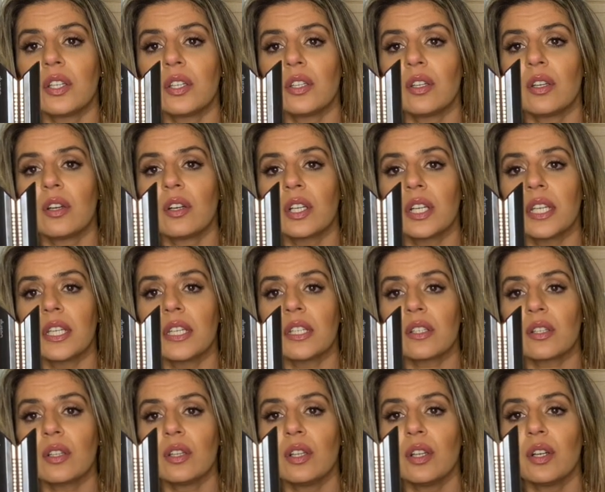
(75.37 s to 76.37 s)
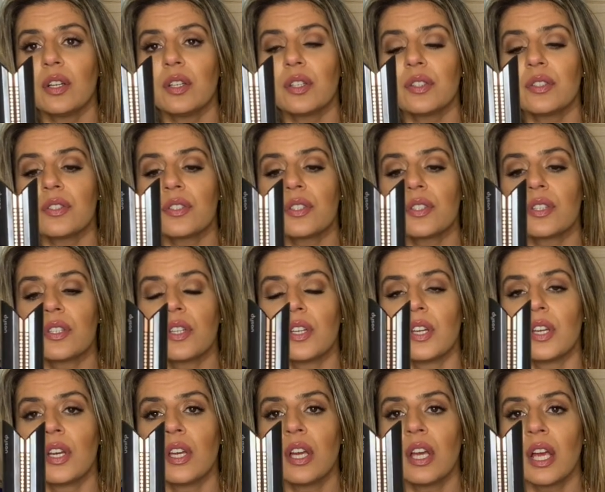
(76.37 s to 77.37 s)
You lock it, it closed,
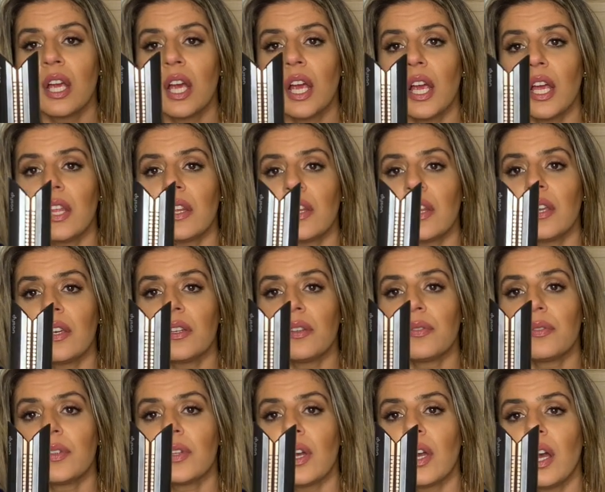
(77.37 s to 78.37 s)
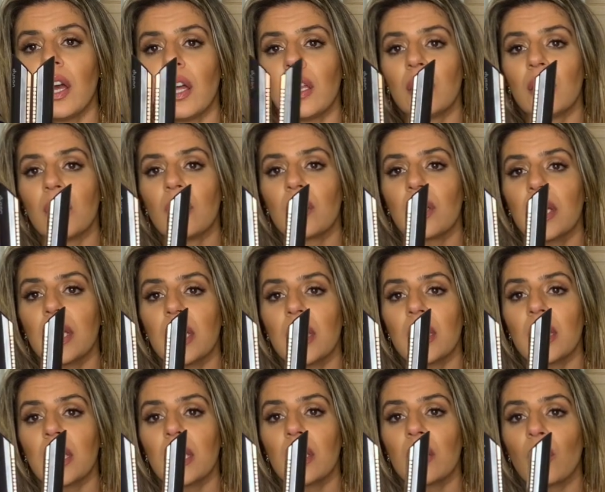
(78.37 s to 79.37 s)
and then if you unlock
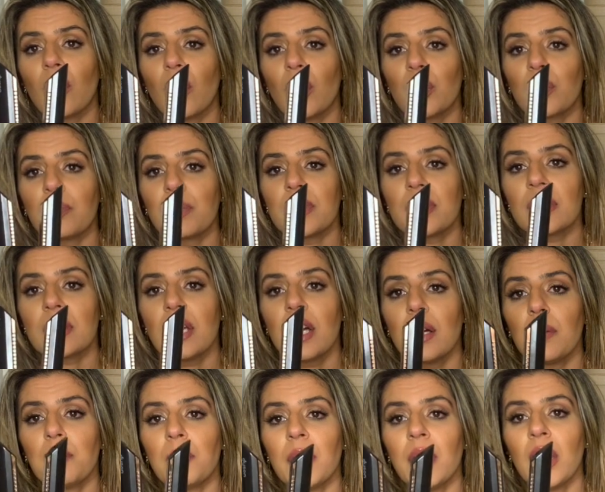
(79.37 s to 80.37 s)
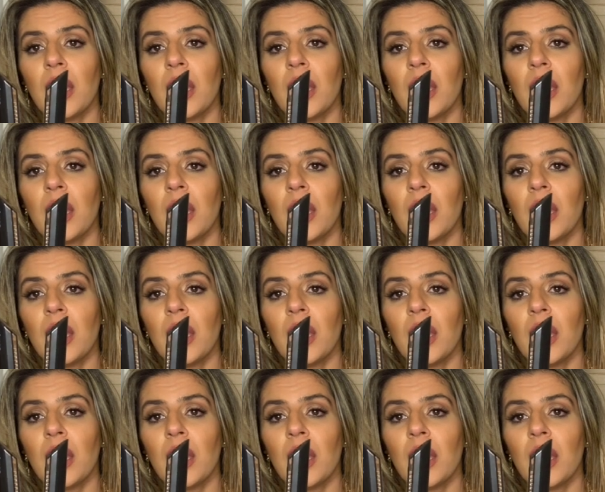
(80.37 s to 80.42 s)
it, it opens up.